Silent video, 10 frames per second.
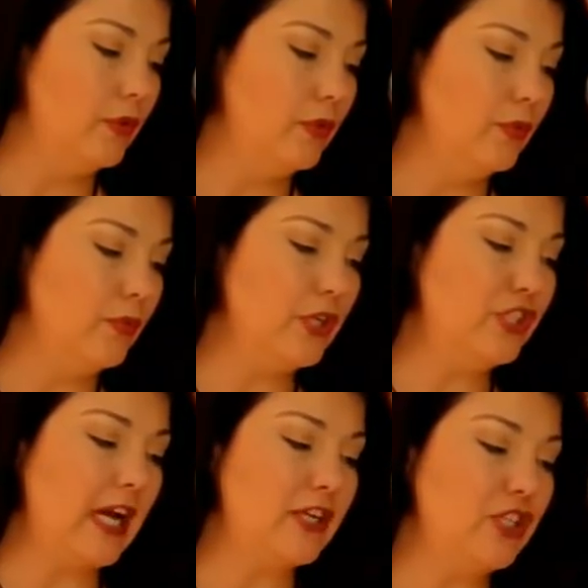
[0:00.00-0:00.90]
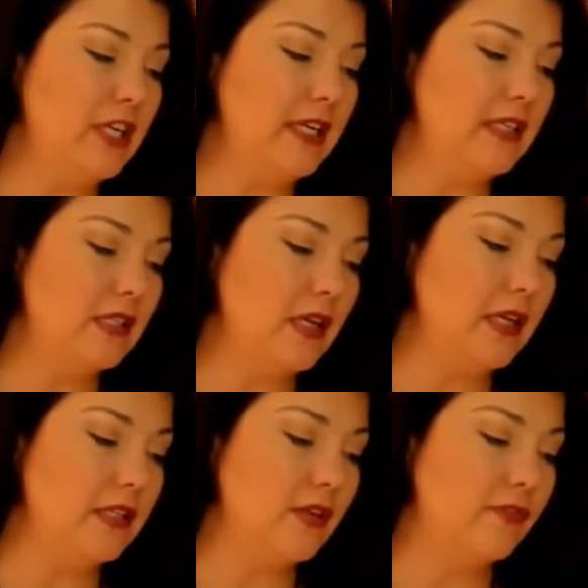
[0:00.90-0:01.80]
rejection
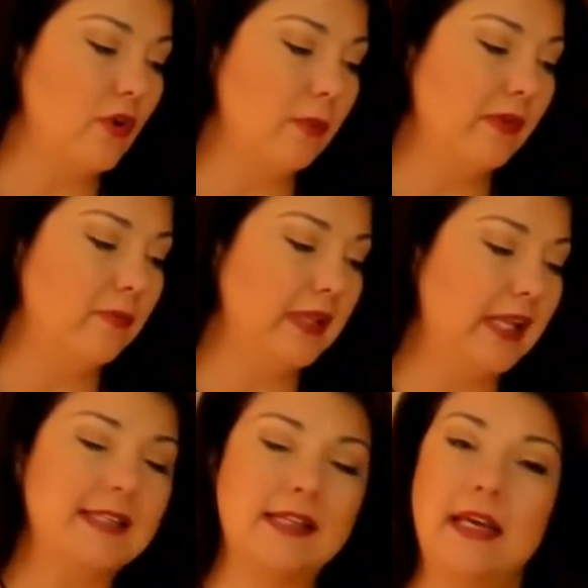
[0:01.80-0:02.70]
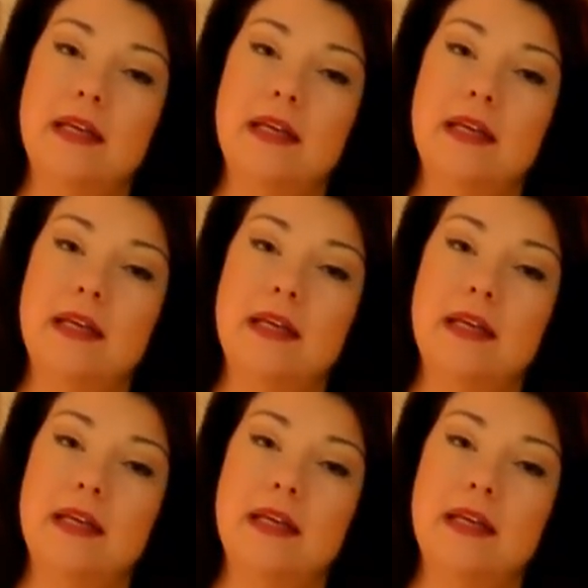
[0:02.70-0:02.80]
is a form of blessing.